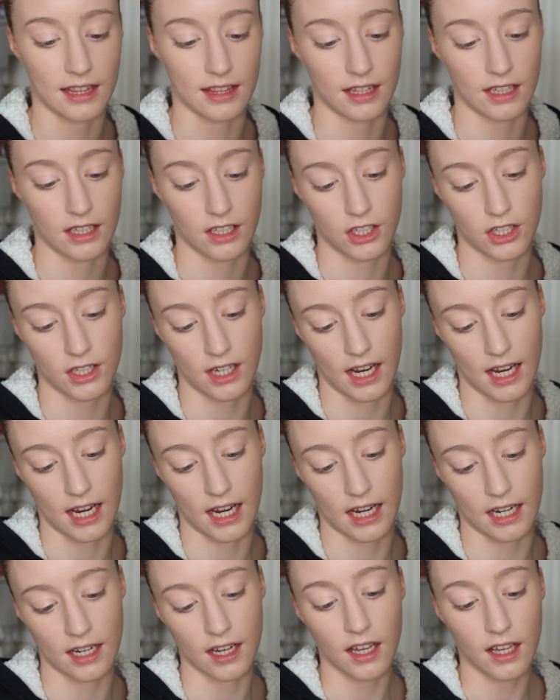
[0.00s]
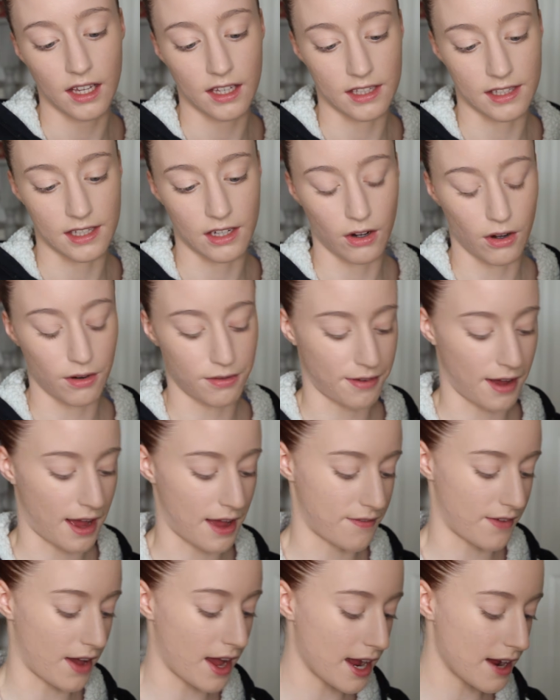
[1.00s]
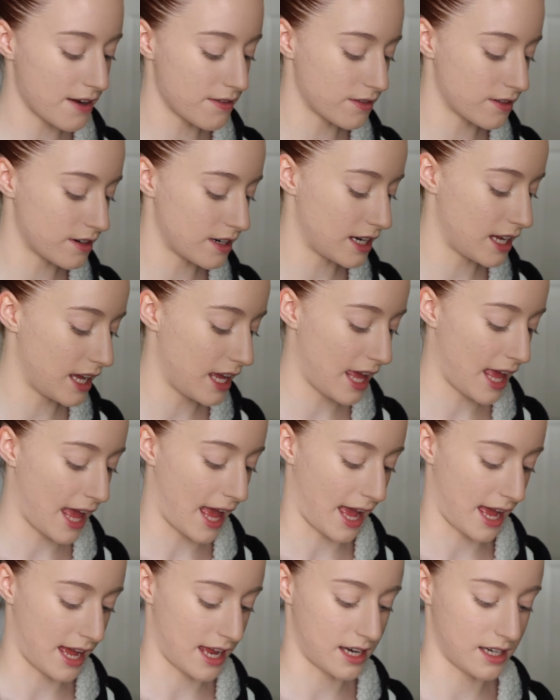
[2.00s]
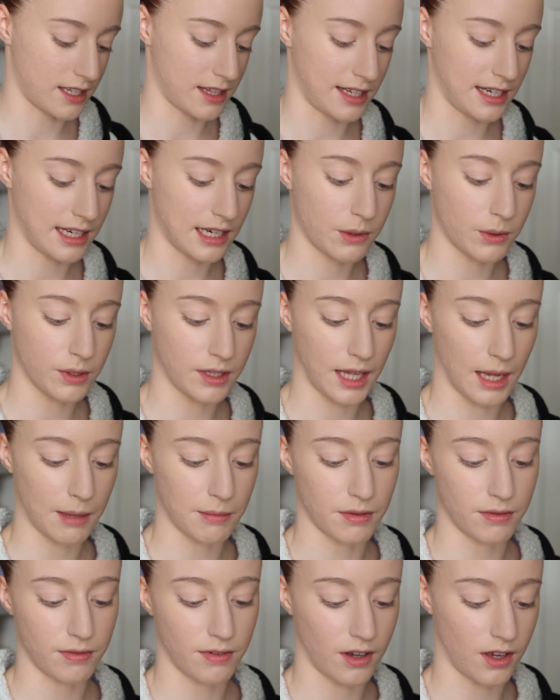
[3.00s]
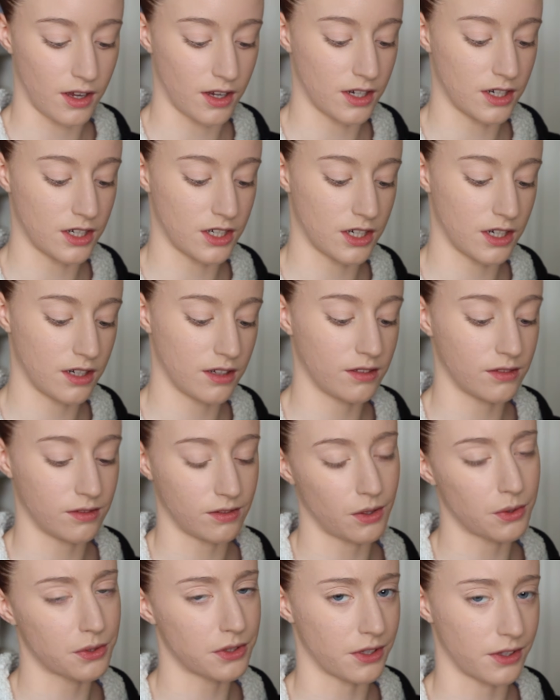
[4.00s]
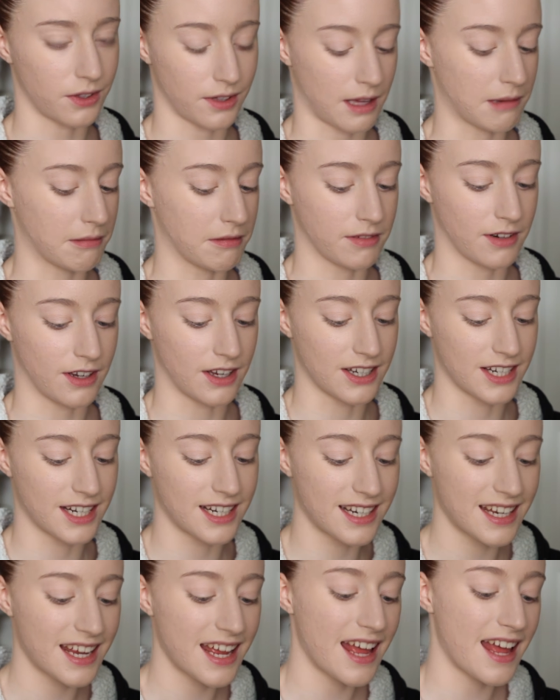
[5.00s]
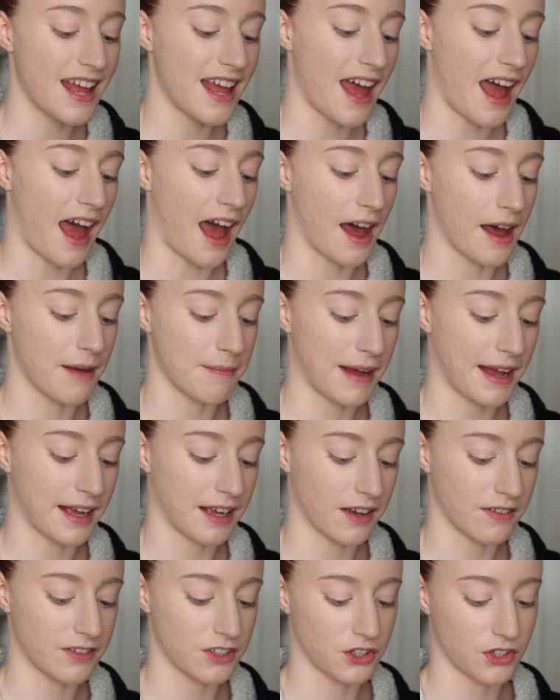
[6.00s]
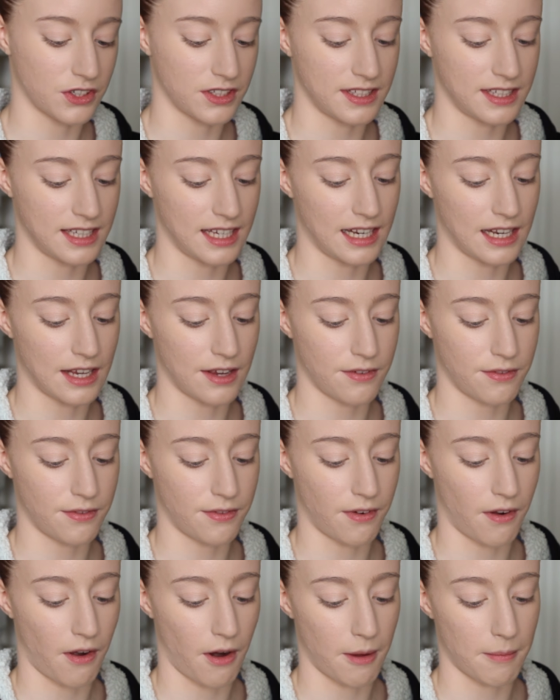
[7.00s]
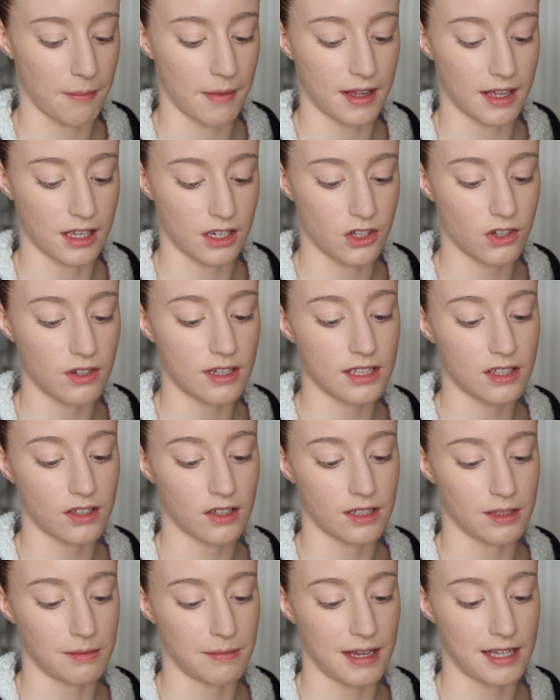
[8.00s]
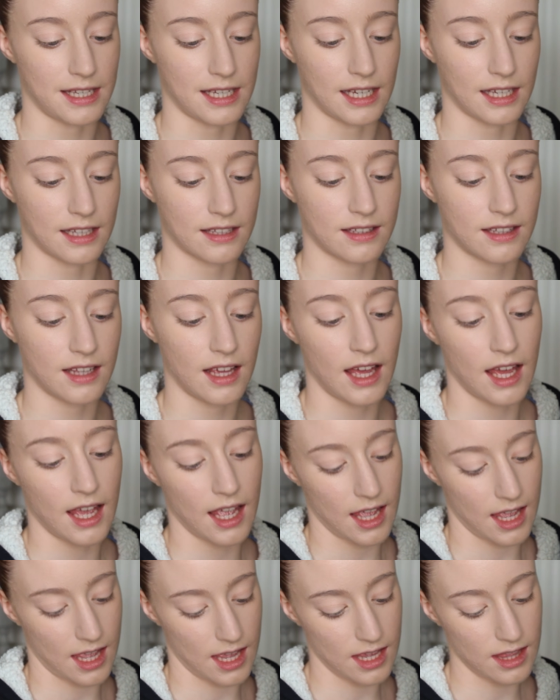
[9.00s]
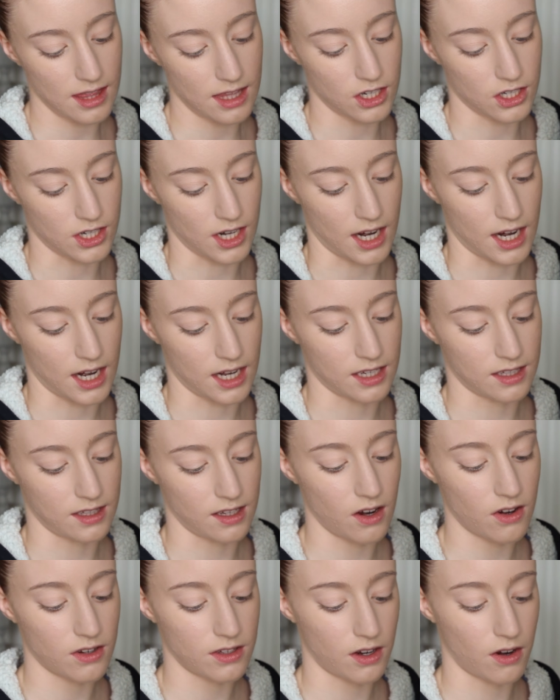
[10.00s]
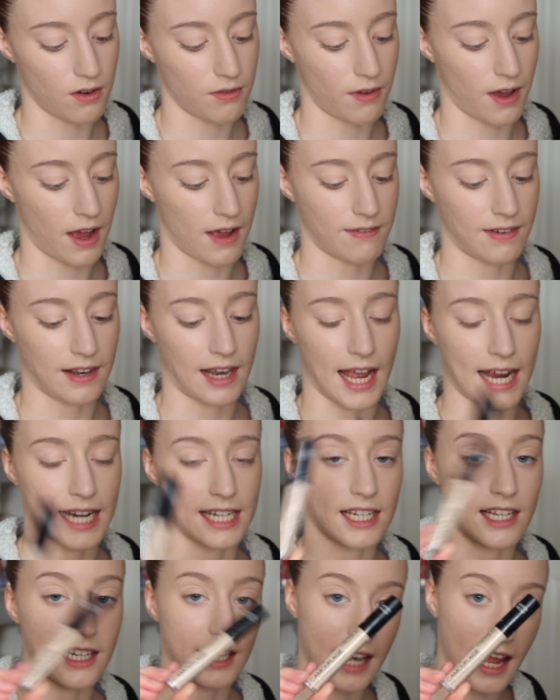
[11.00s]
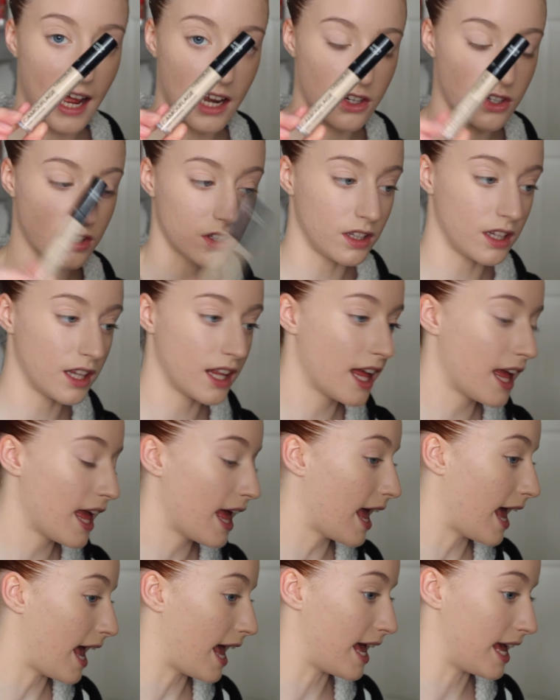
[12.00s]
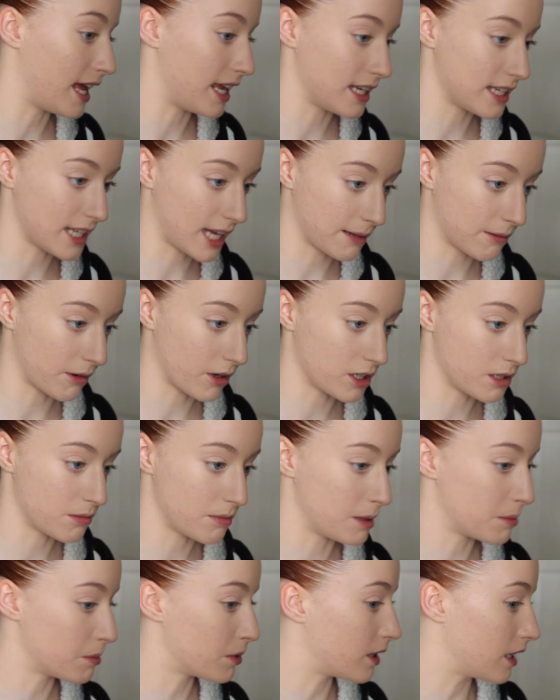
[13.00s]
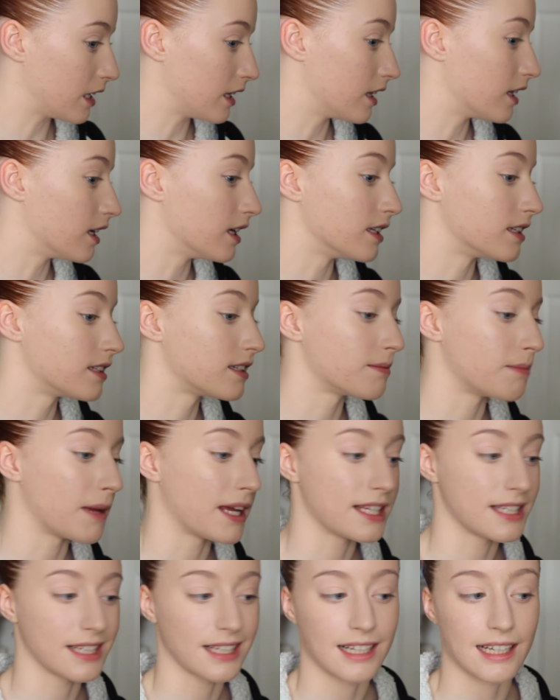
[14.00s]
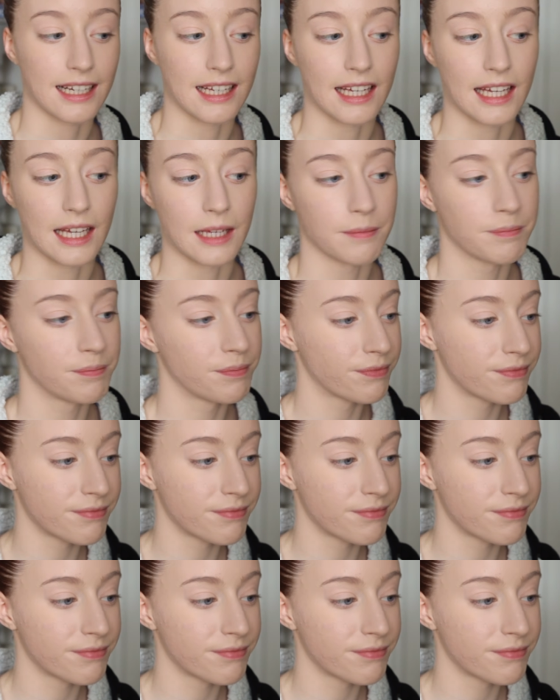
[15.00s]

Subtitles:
in the shade 05 Ivory, and the Liquid Camouflage, also Camouflage, High Coverage Concealer from Catrice Cosmetics in the shade 005 Light Natural. And I'm going to be putting this basically